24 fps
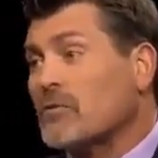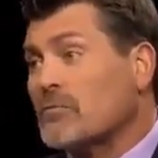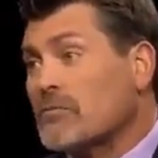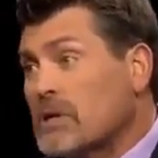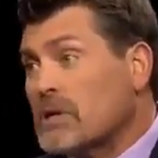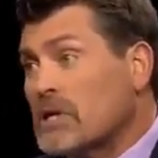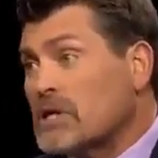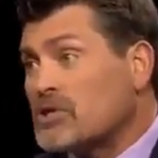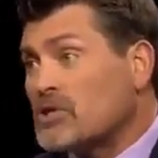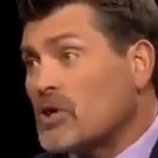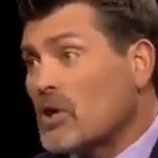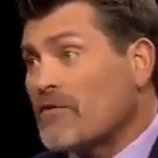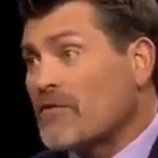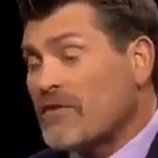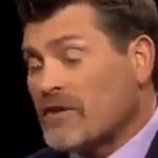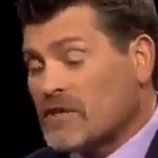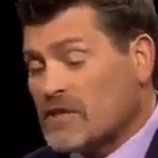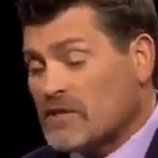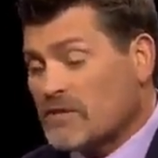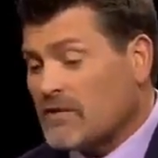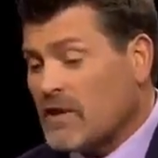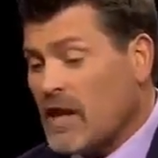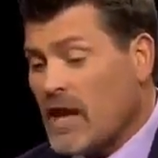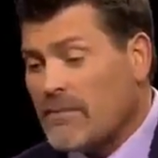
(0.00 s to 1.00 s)
For me as an
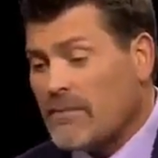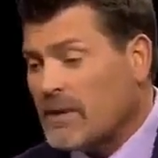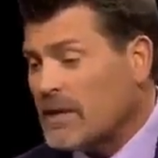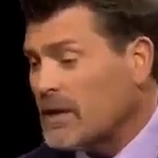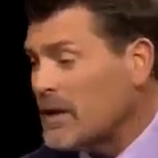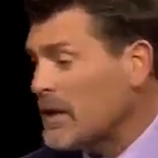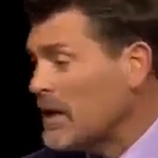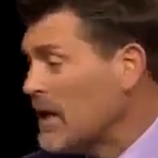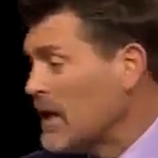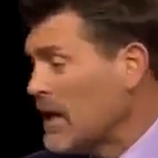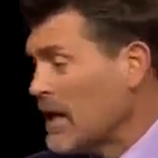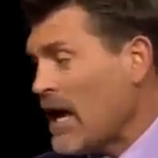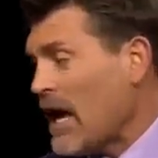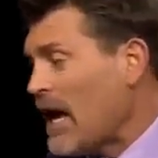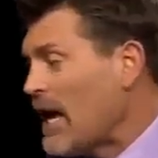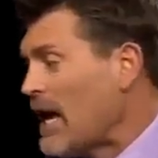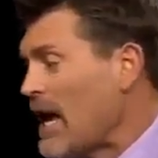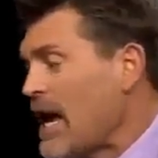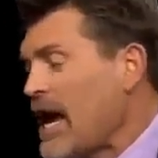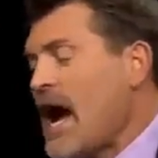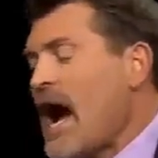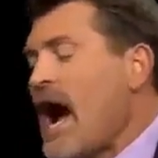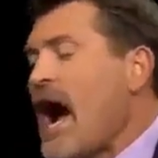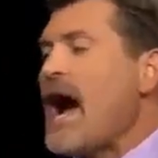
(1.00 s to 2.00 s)
offensive lineman,
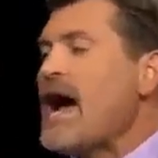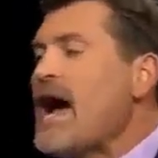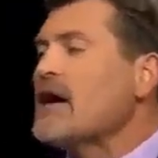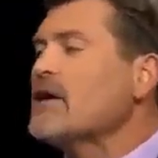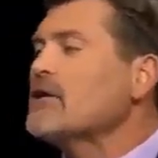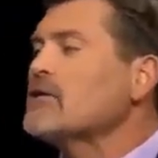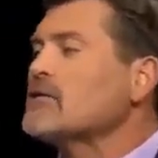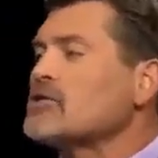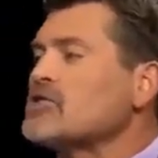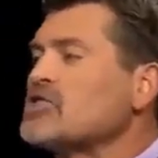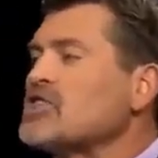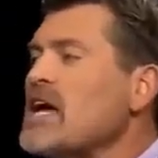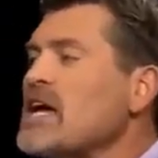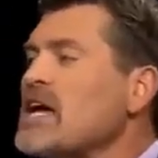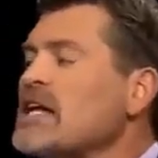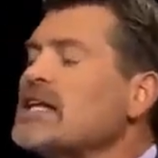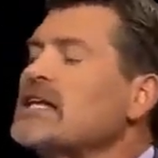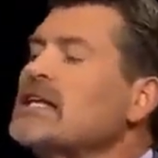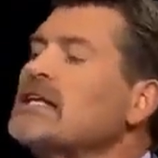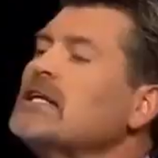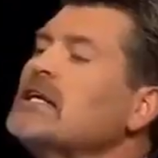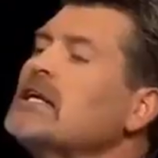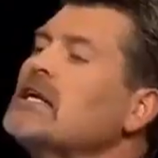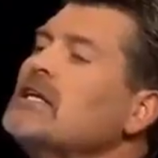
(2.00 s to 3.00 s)
I, I
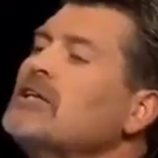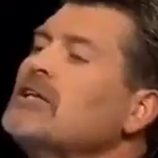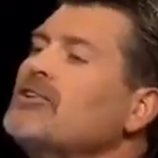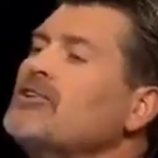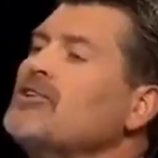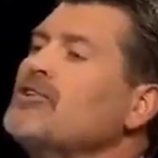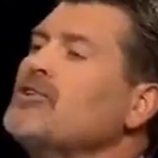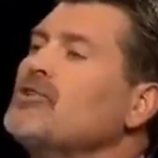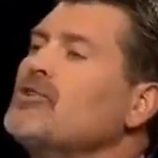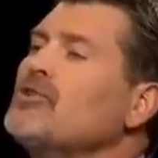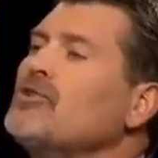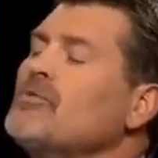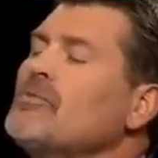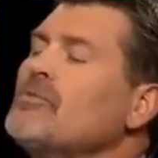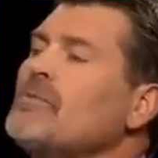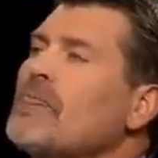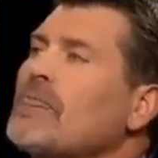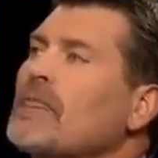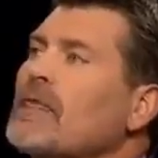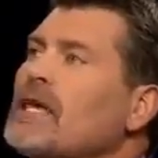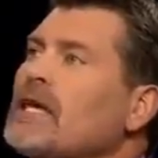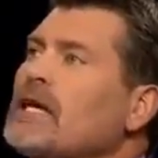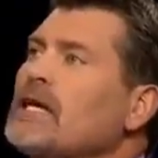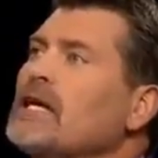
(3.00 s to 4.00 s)
understand getting into
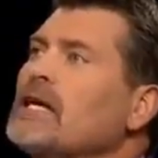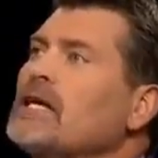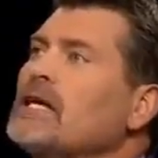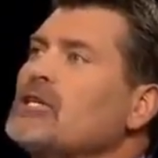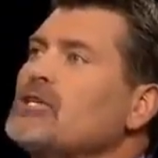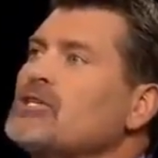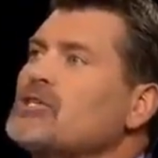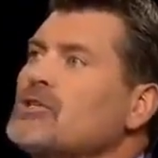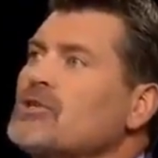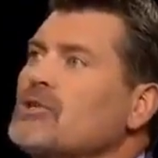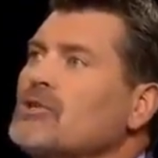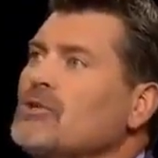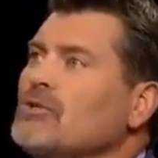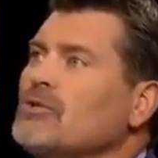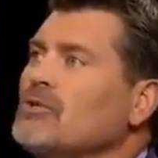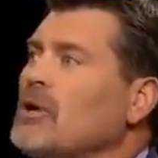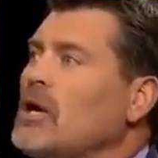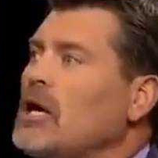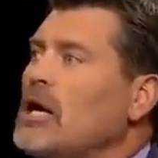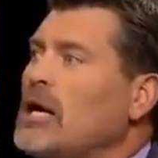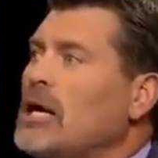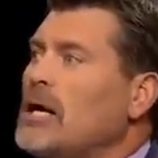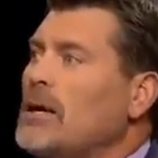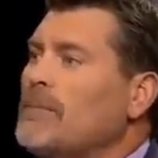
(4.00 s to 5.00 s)
getting
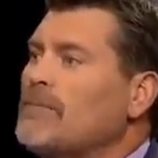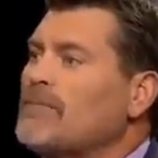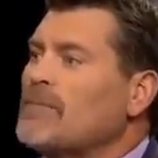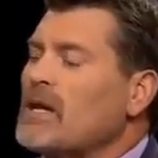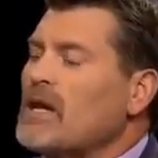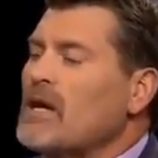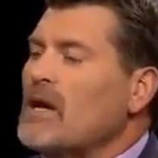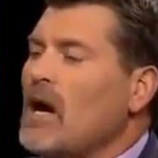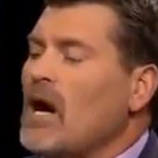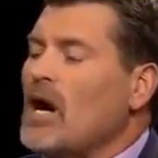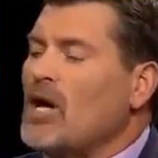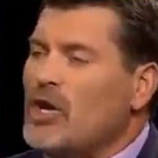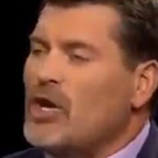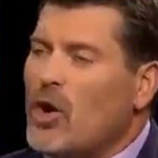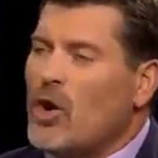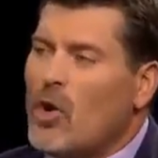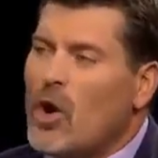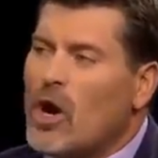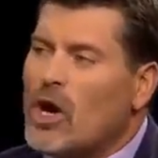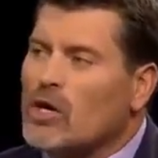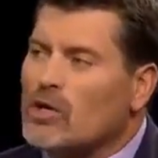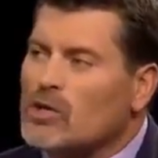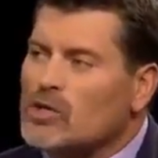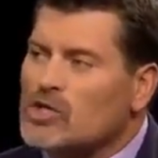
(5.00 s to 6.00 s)
into um, a
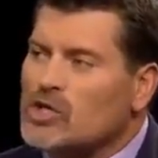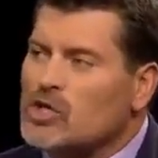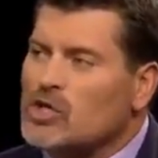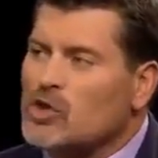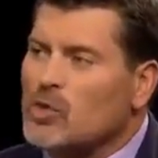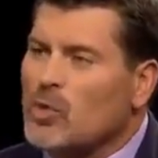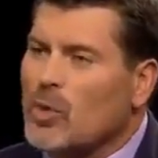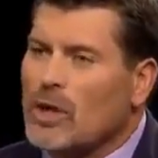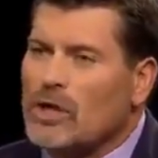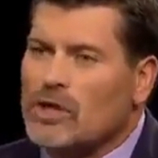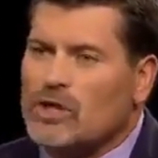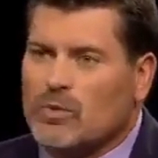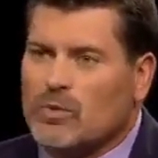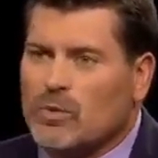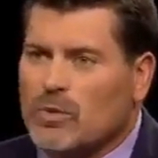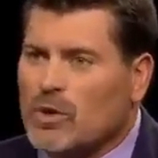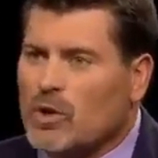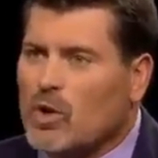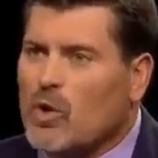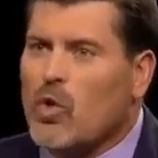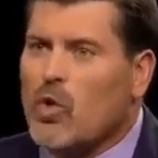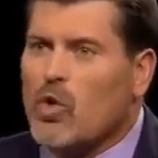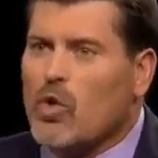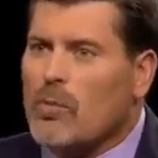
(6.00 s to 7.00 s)
no huddle situation
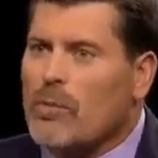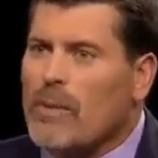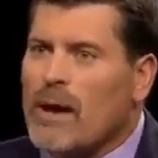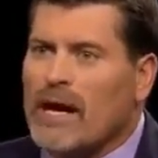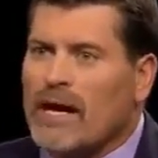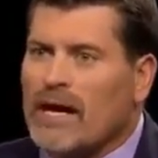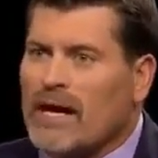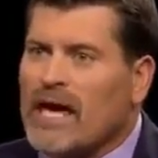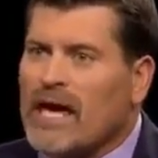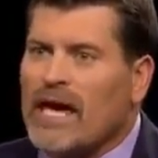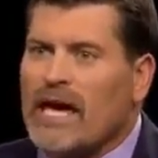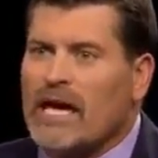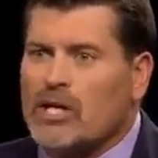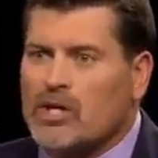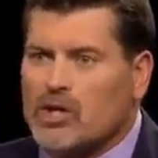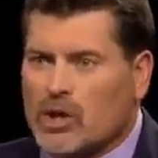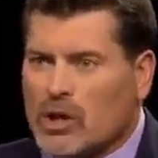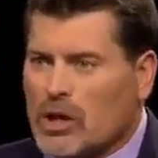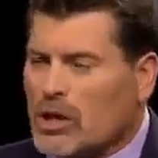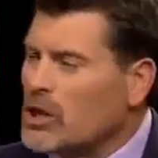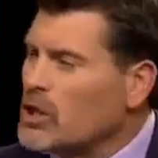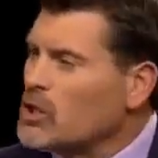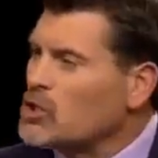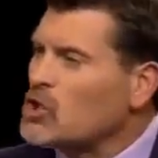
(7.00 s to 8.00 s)
where the quarterback
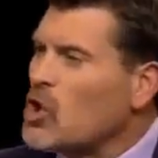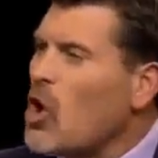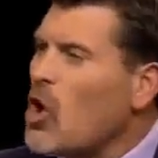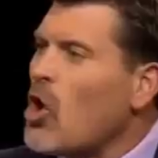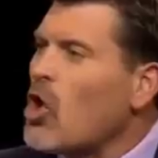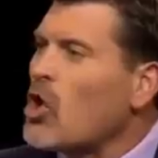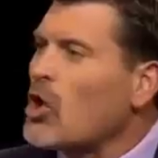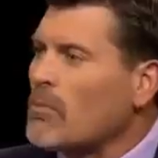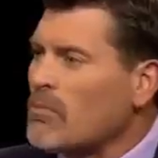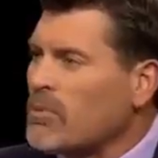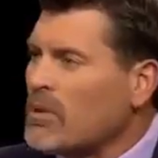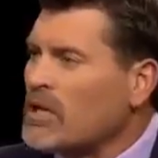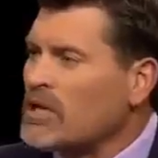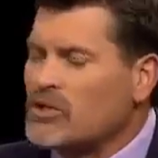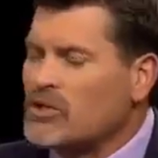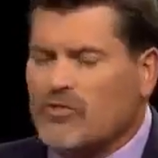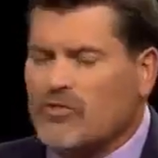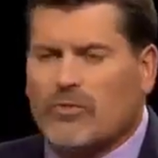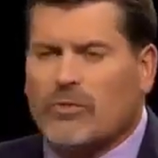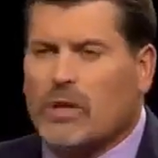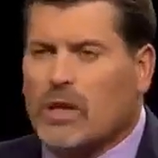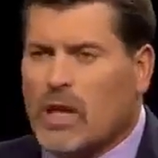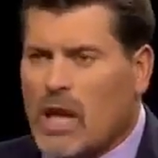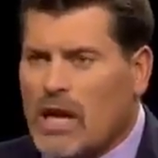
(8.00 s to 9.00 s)
occasionally is calling
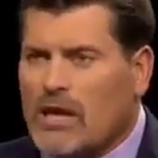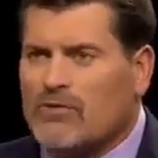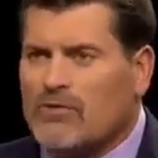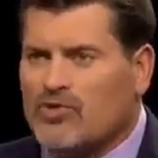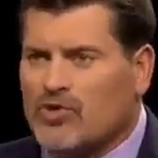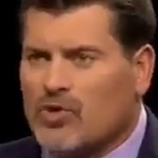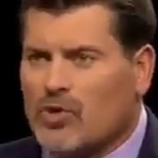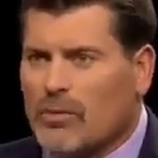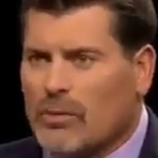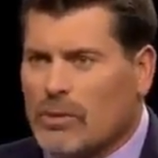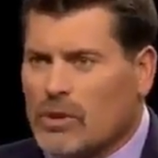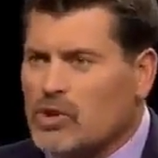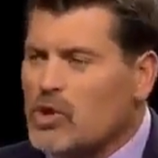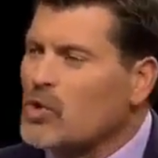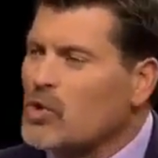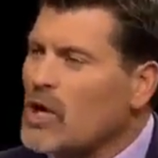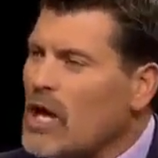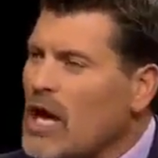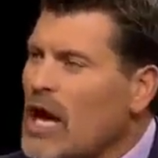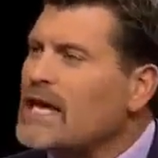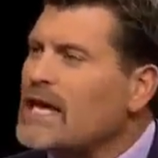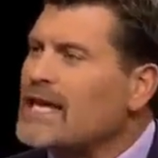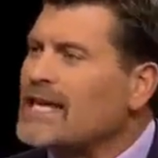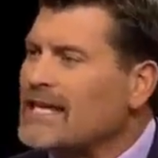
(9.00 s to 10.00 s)
plays from the line of scrimmage.
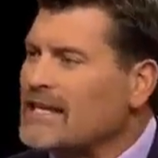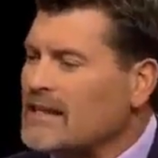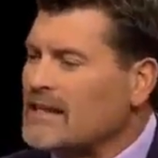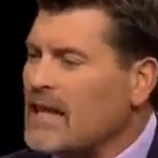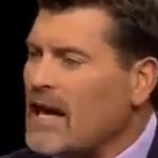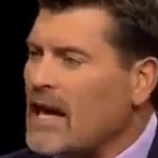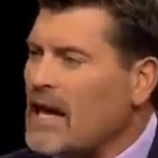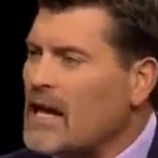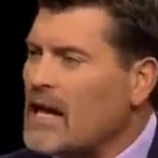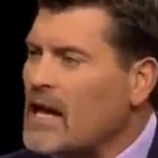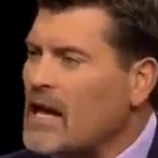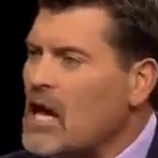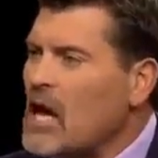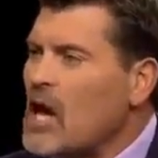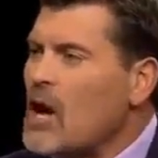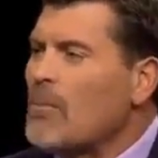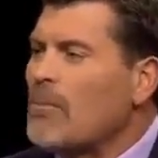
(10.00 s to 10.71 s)
Okay, I get that.